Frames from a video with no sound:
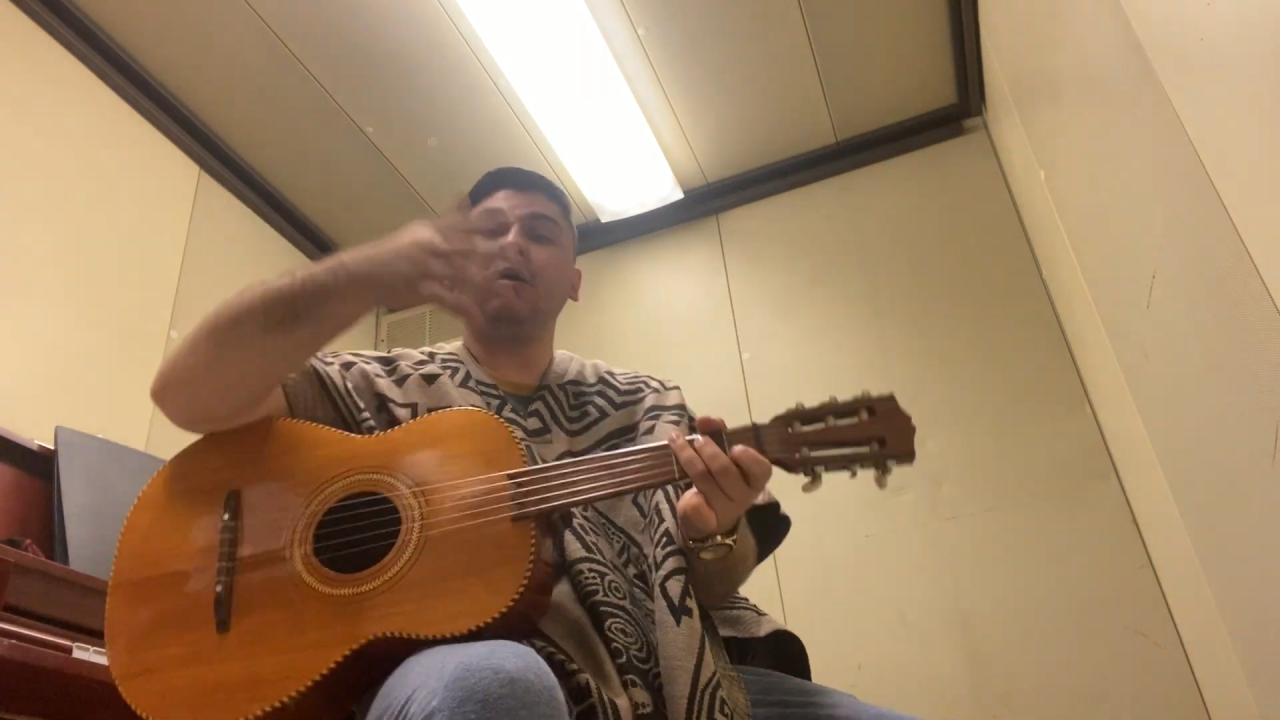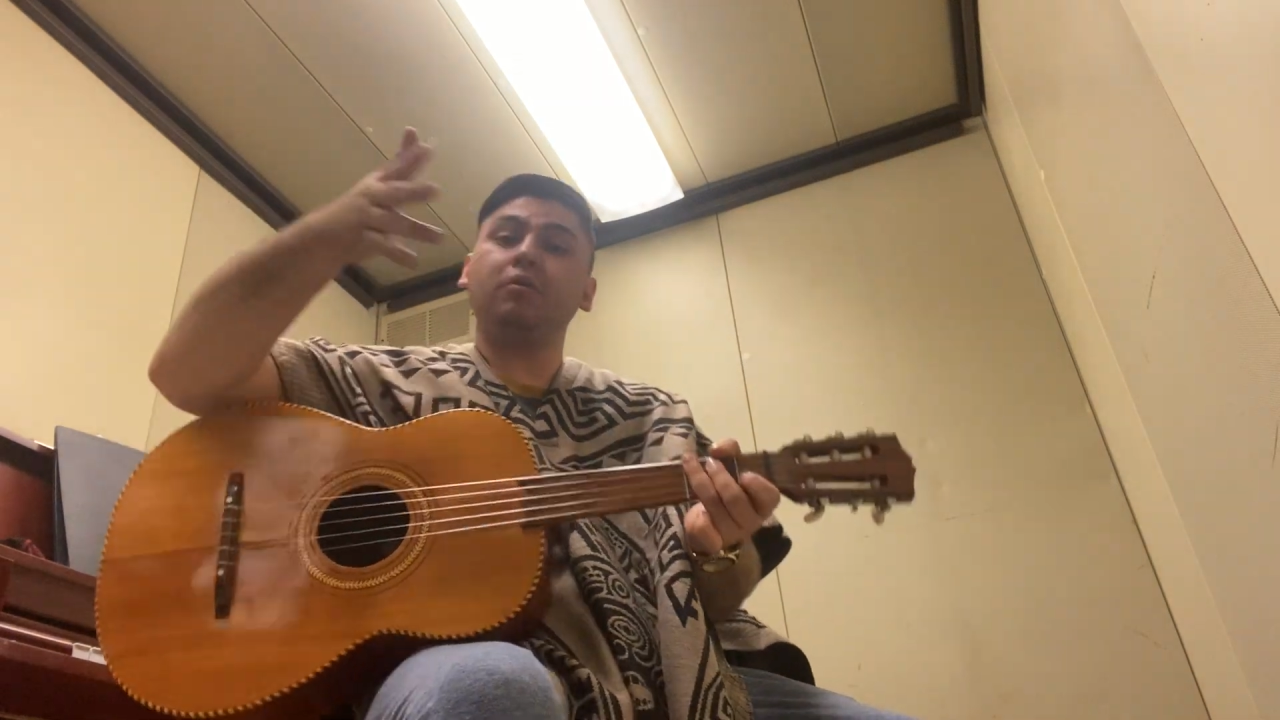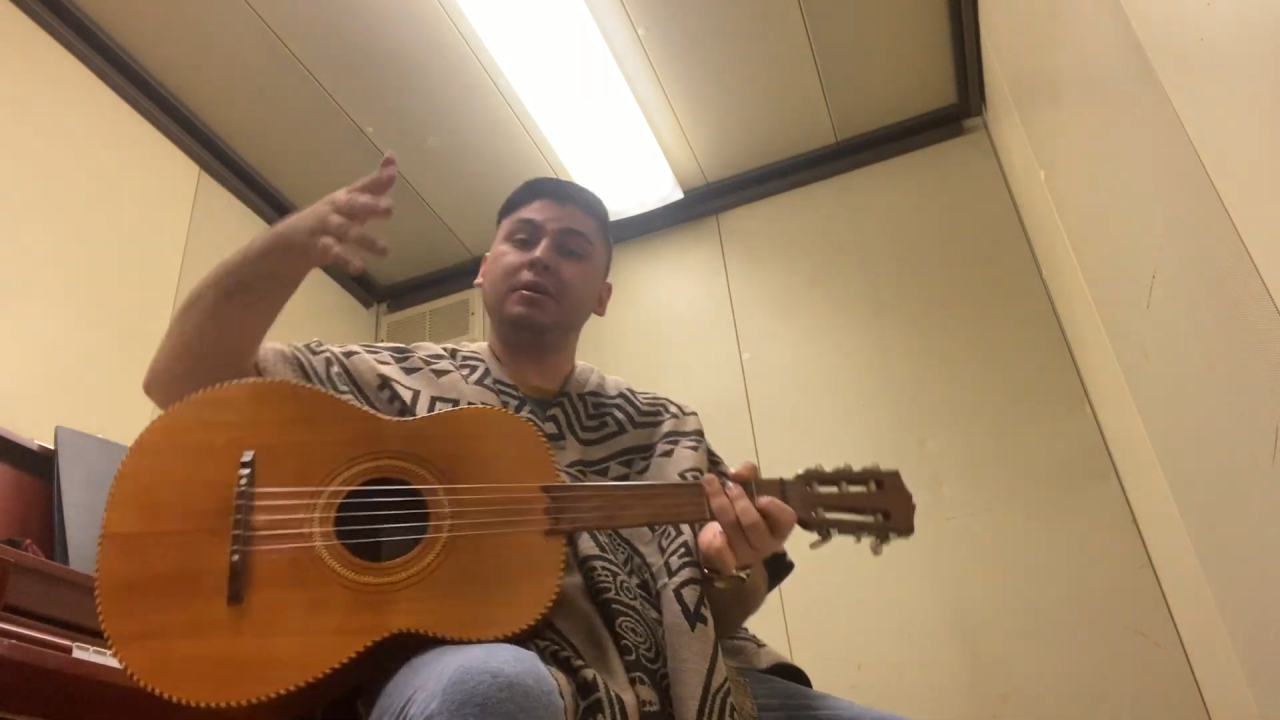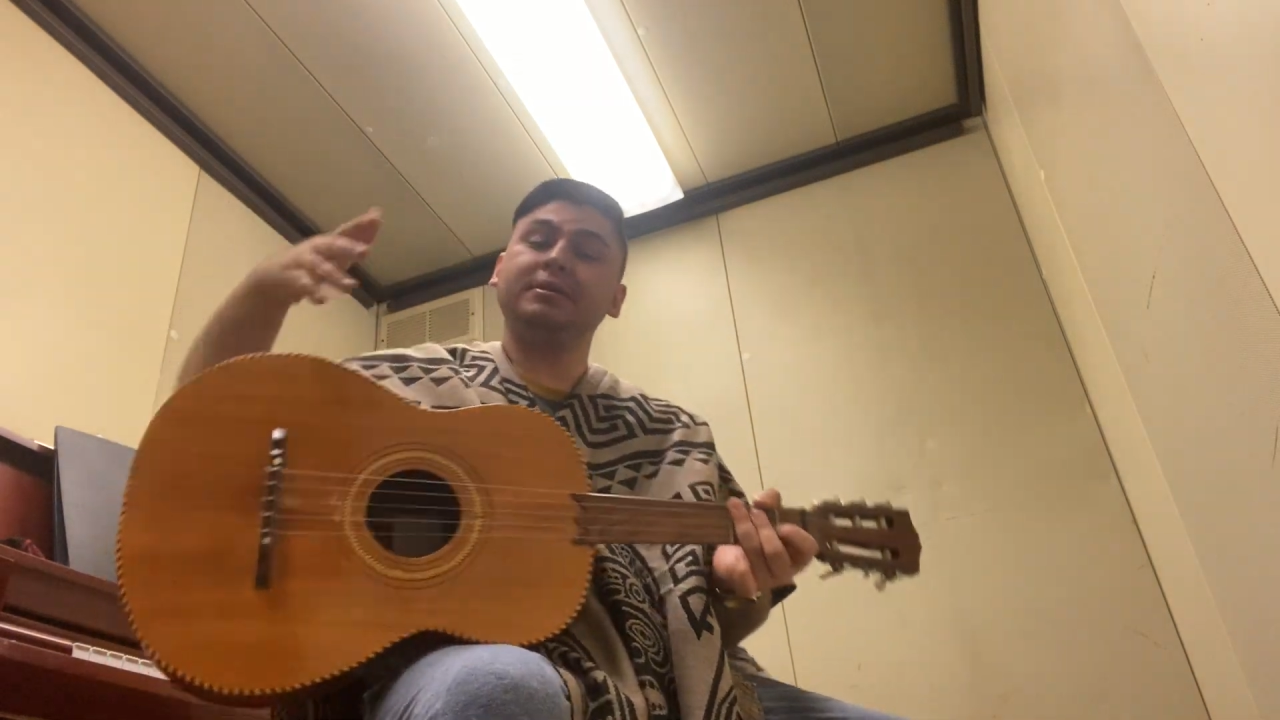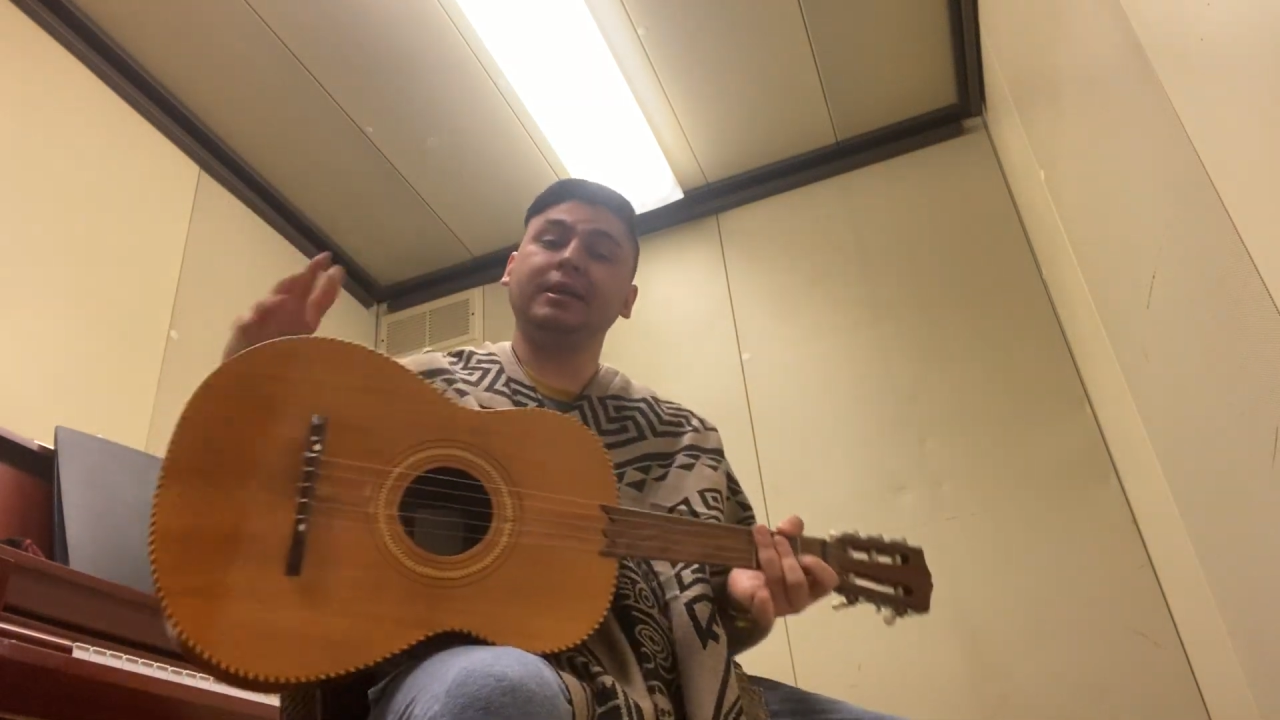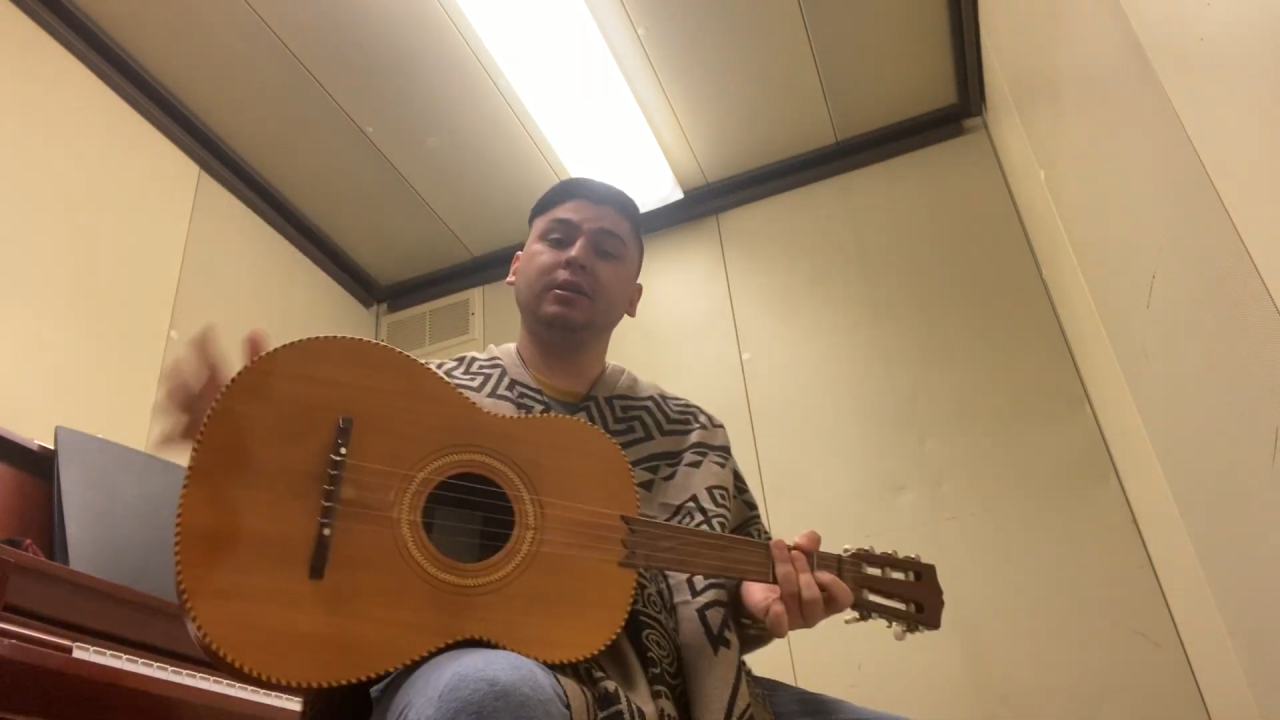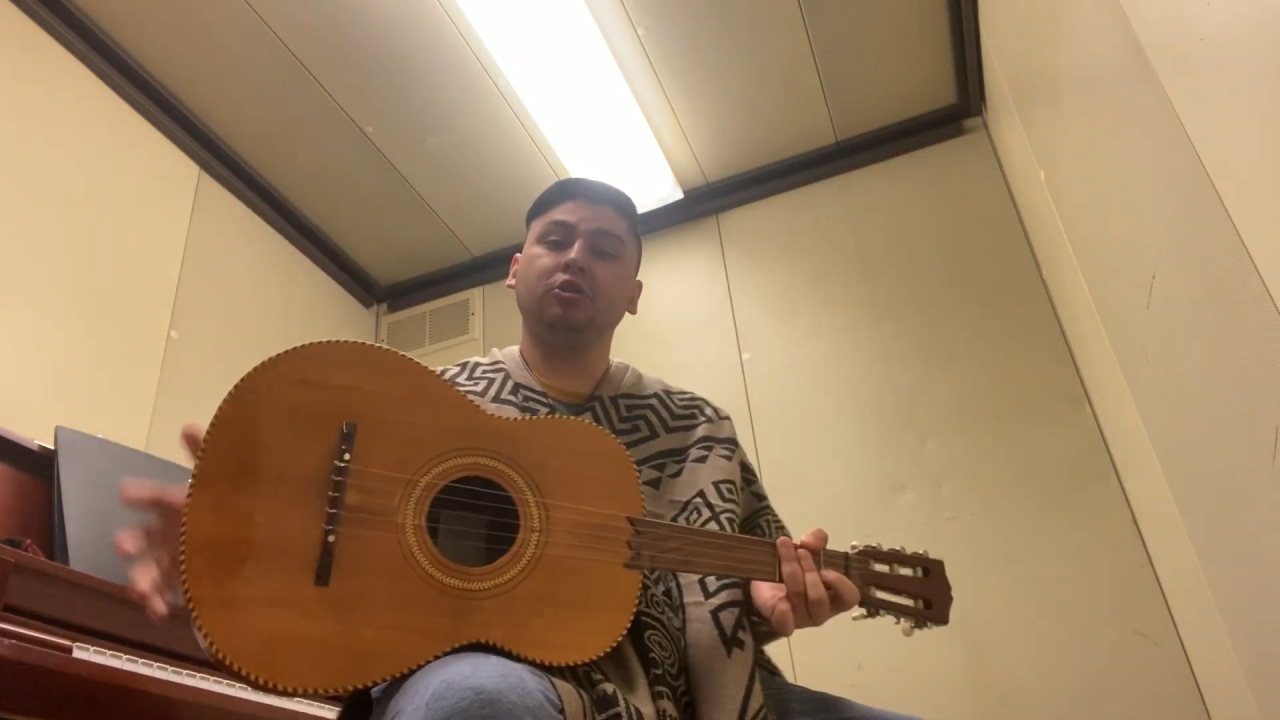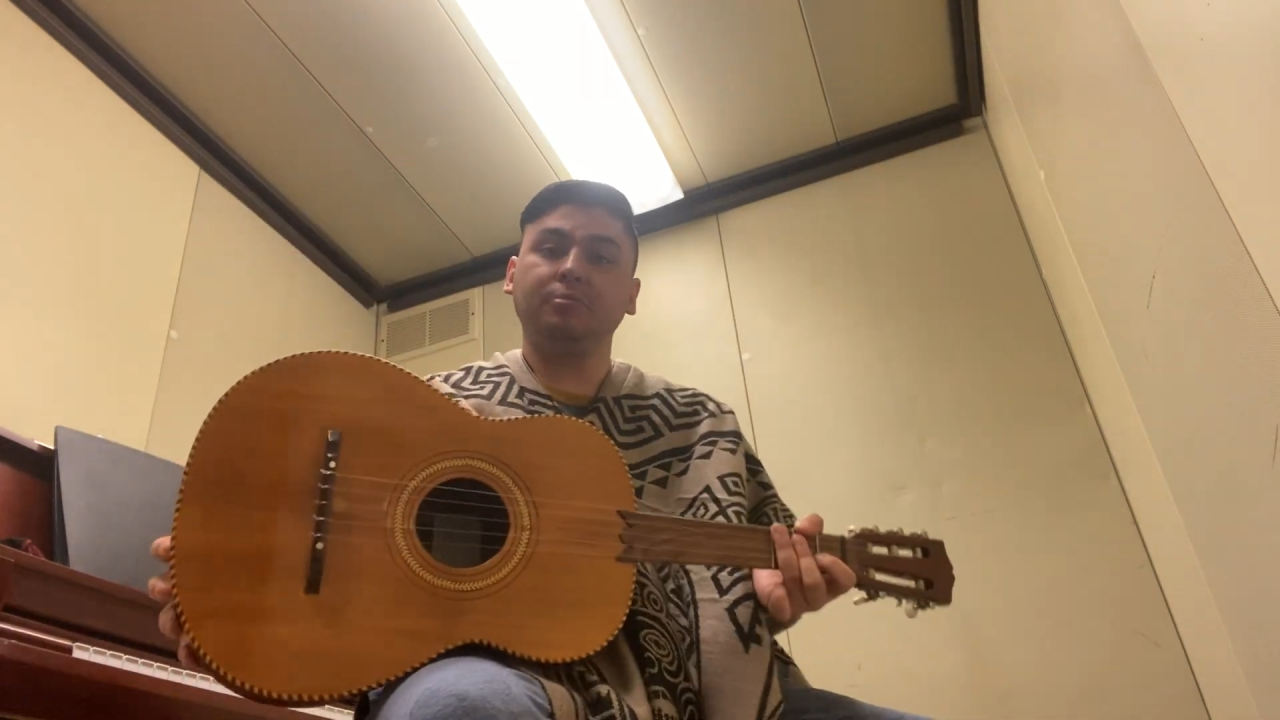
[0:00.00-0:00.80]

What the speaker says: we're going to take it a little